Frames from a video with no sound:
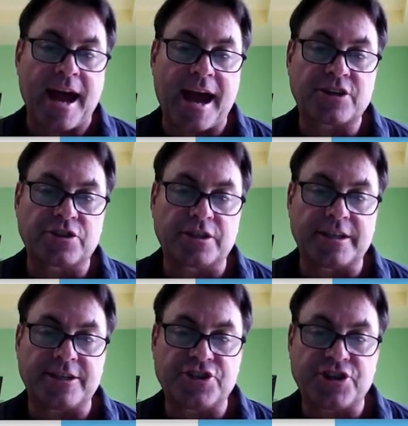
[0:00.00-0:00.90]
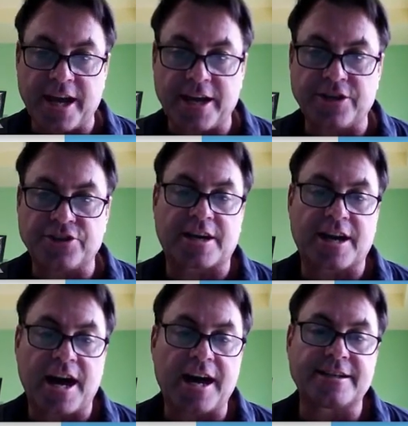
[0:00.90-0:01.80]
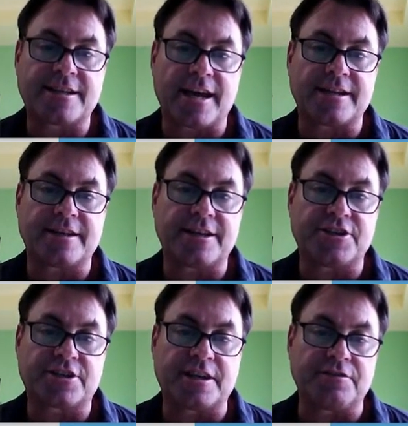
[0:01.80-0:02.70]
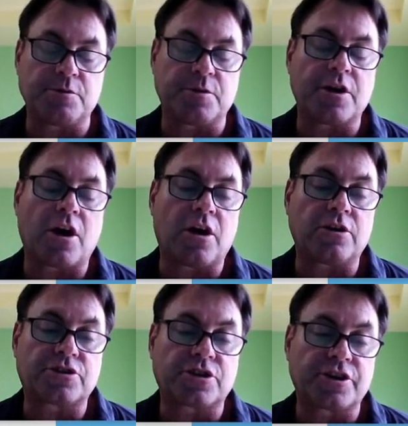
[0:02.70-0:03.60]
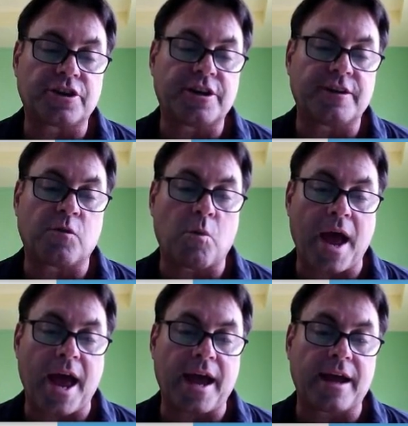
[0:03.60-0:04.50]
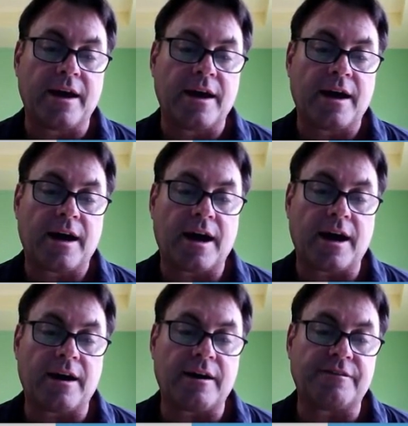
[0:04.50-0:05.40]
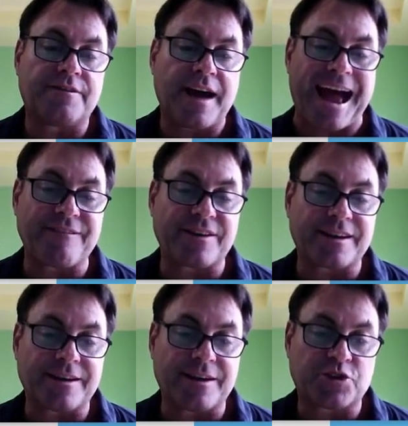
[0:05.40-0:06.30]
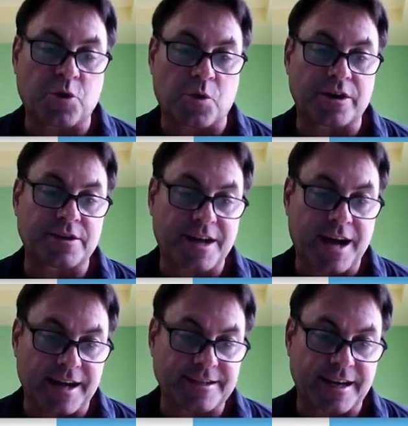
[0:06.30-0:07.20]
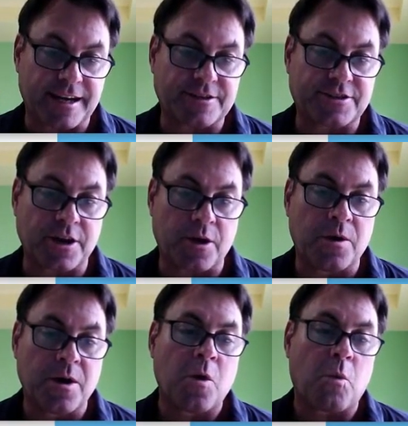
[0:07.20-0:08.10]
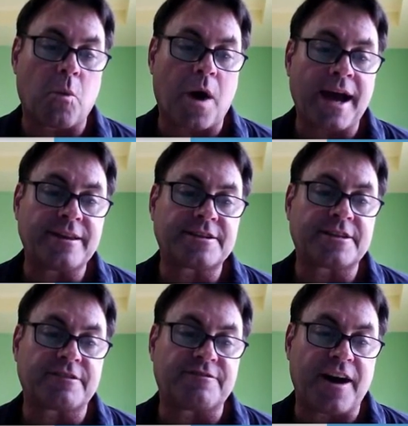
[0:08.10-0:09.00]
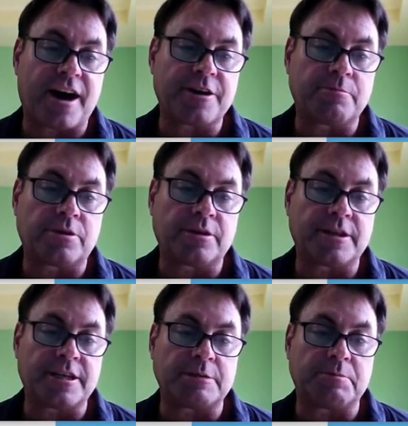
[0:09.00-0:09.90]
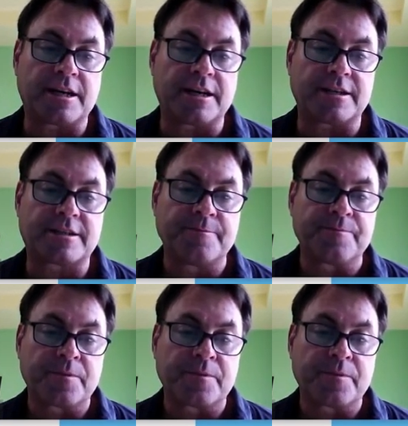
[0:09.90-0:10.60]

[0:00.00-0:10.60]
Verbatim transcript: actually change the content, it just gives you an alternative way of having shortened content. So why this is valuable is because